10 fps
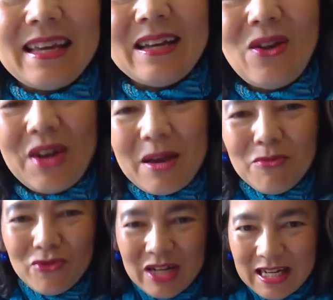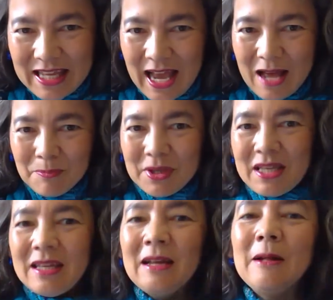it a lot. I'm really
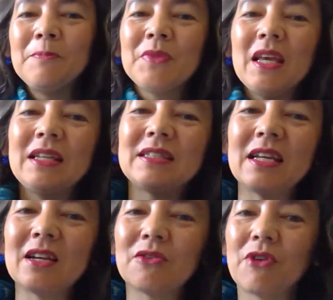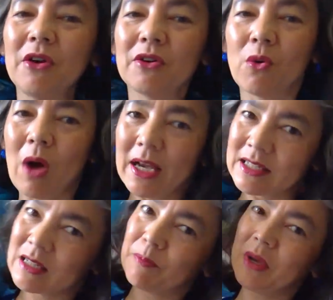happy. It did grow
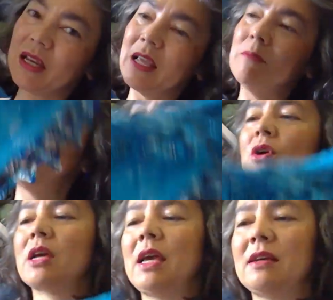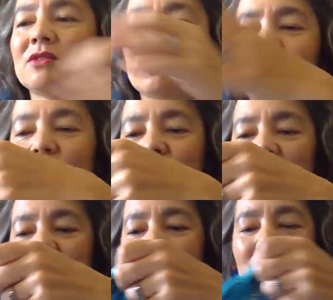quite a bit in blocking, so
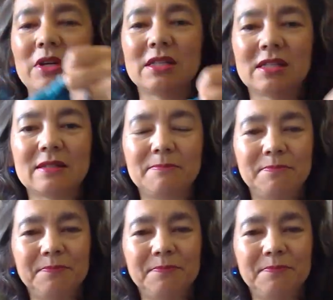now it's